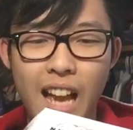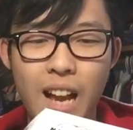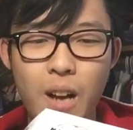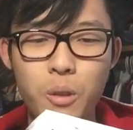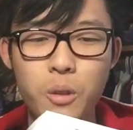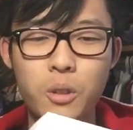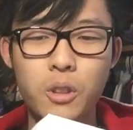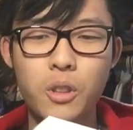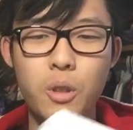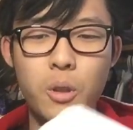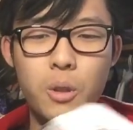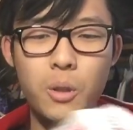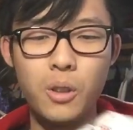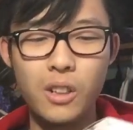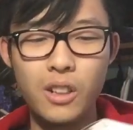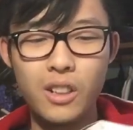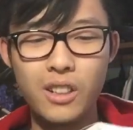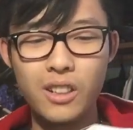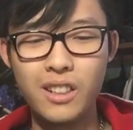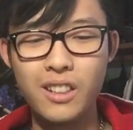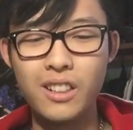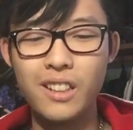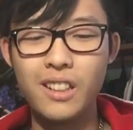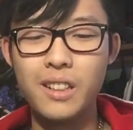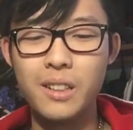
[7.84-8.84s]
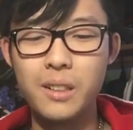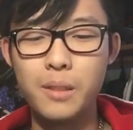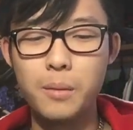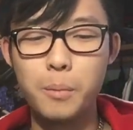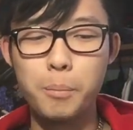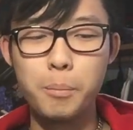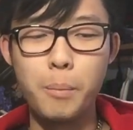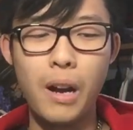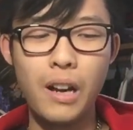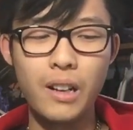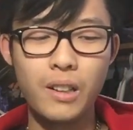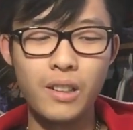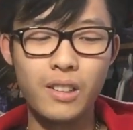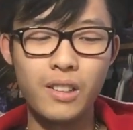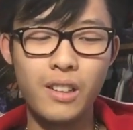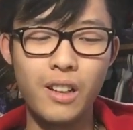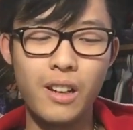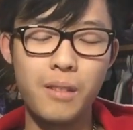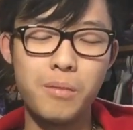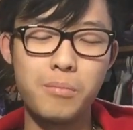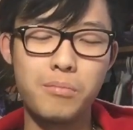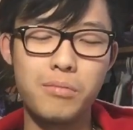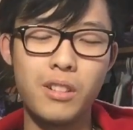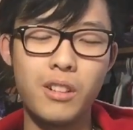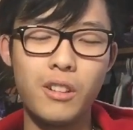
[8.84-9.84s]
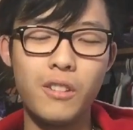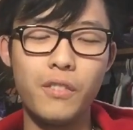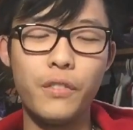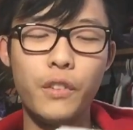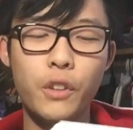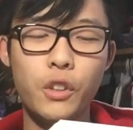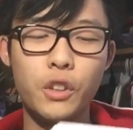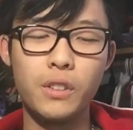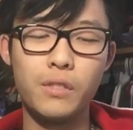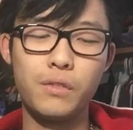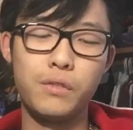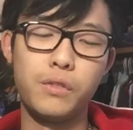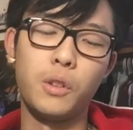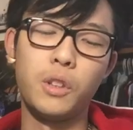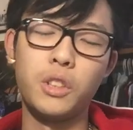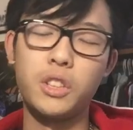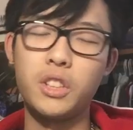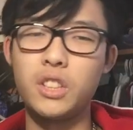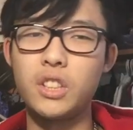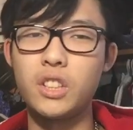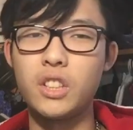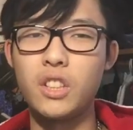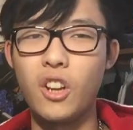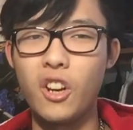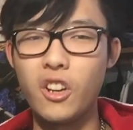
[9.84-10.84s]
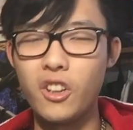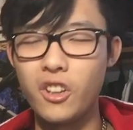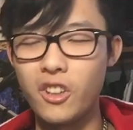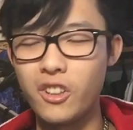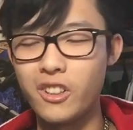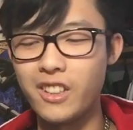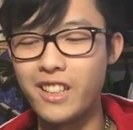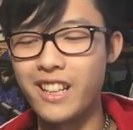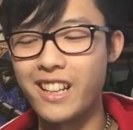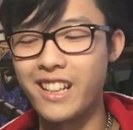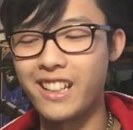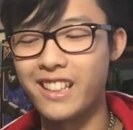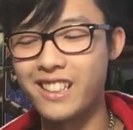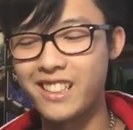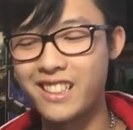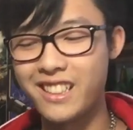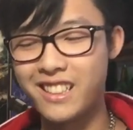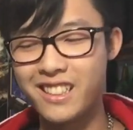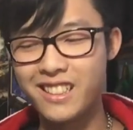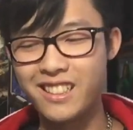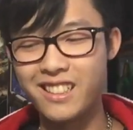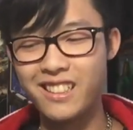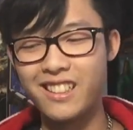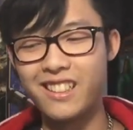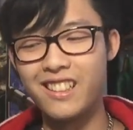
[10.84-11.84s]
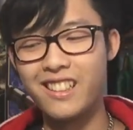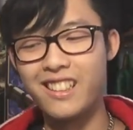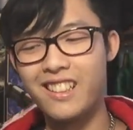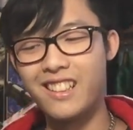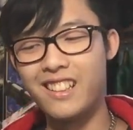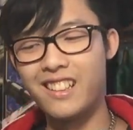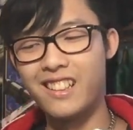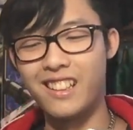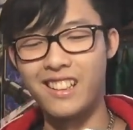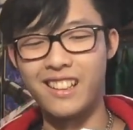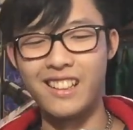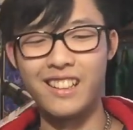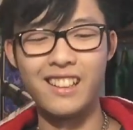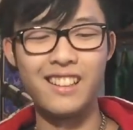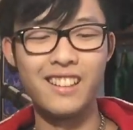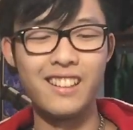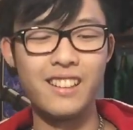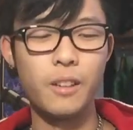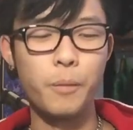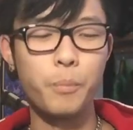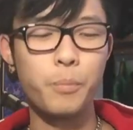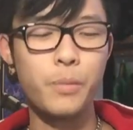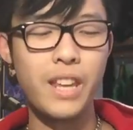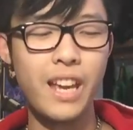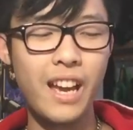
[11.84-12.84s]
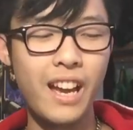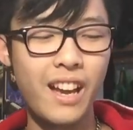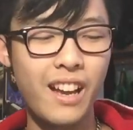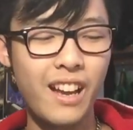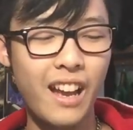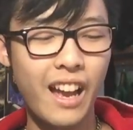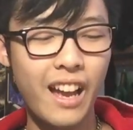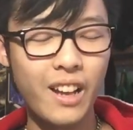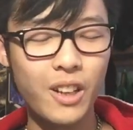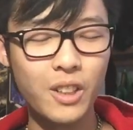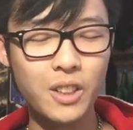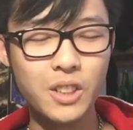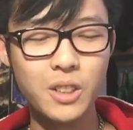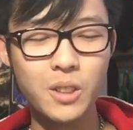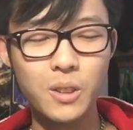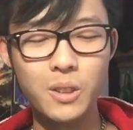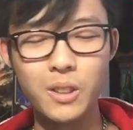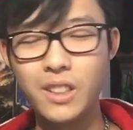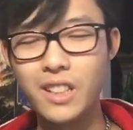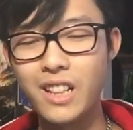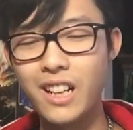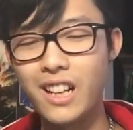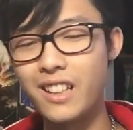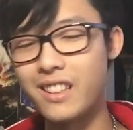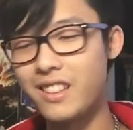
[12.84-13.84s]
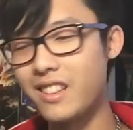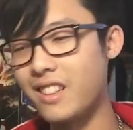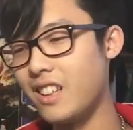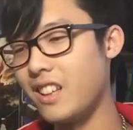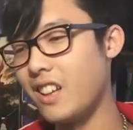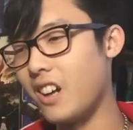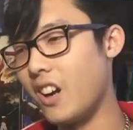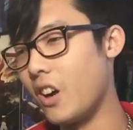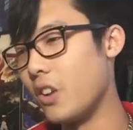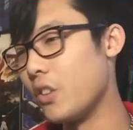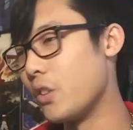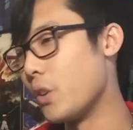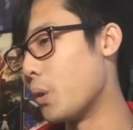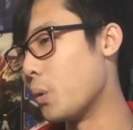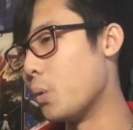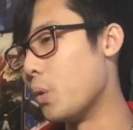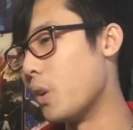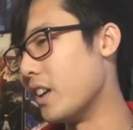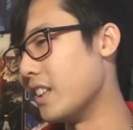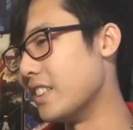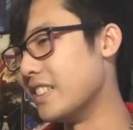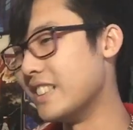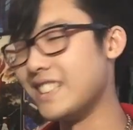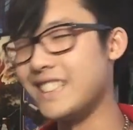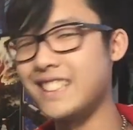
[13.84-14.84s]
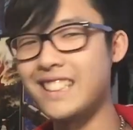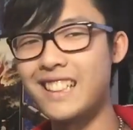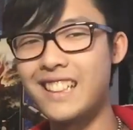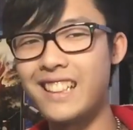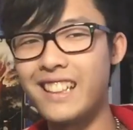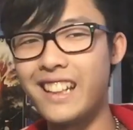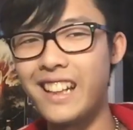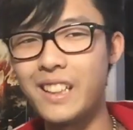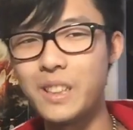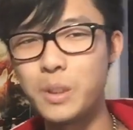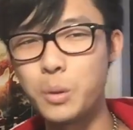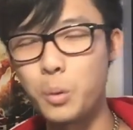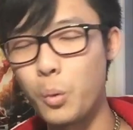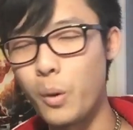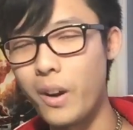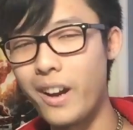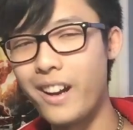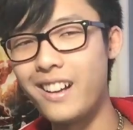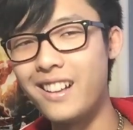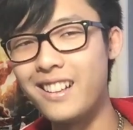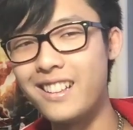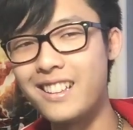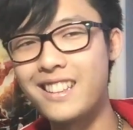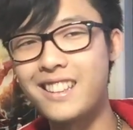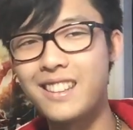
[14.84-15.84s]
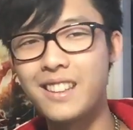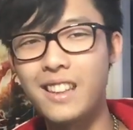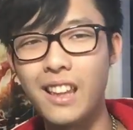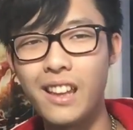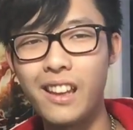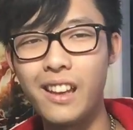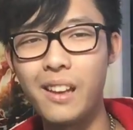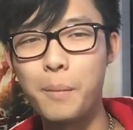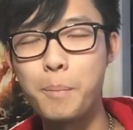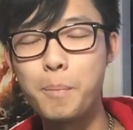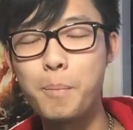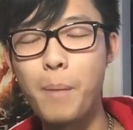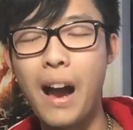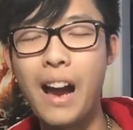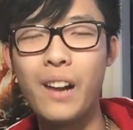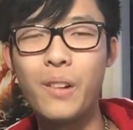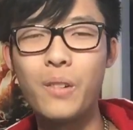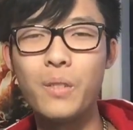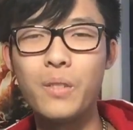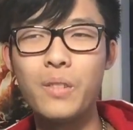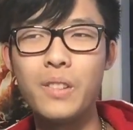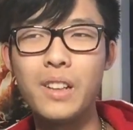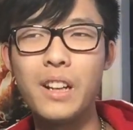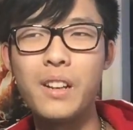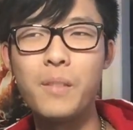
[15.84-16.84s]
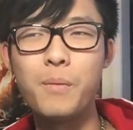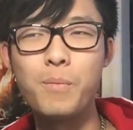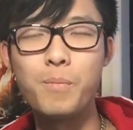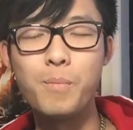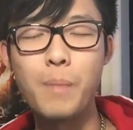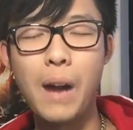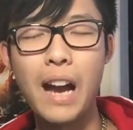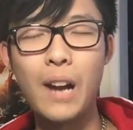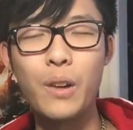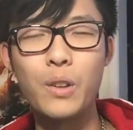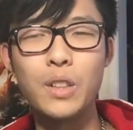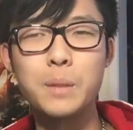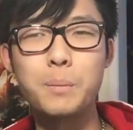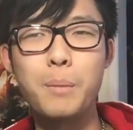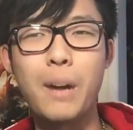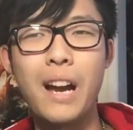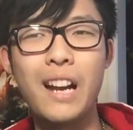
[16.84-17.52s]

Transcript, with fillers: Howlkor Bakugan Pro Fusion Force Starter Deck. Yeah, I also got the other ones as well, the Pyrus